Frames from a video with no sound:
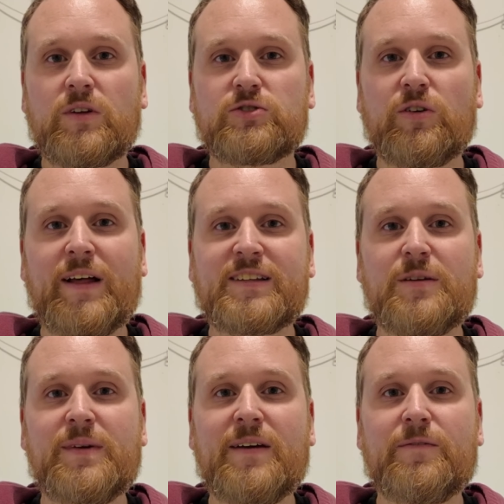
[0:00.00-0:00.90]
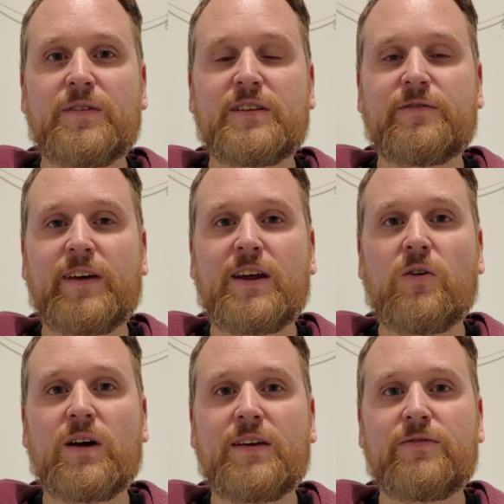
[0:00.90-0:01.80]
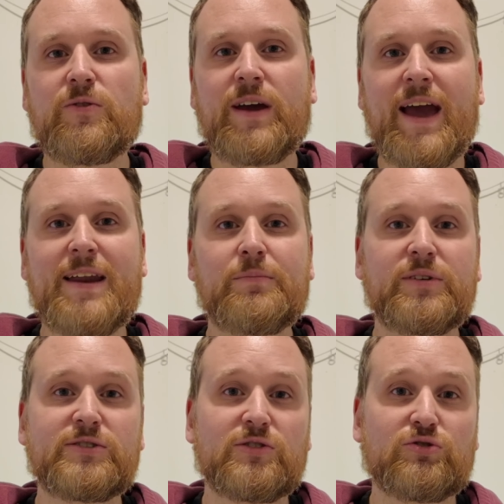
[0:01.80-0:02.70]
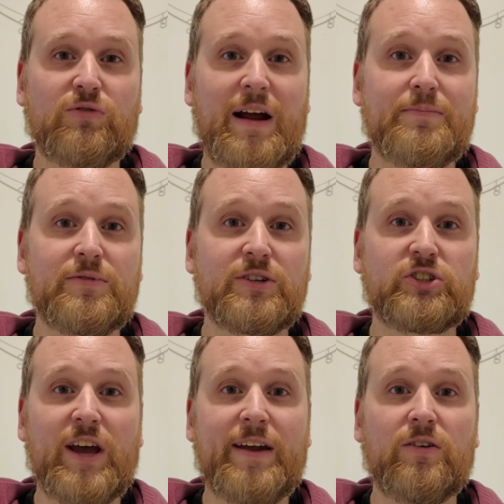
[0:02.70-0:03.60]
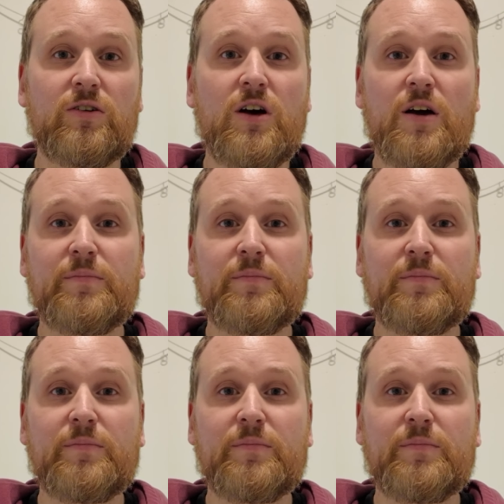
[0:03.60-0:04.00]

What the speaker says: So that's going to be it for this video. If you can, please subscribe to the channel.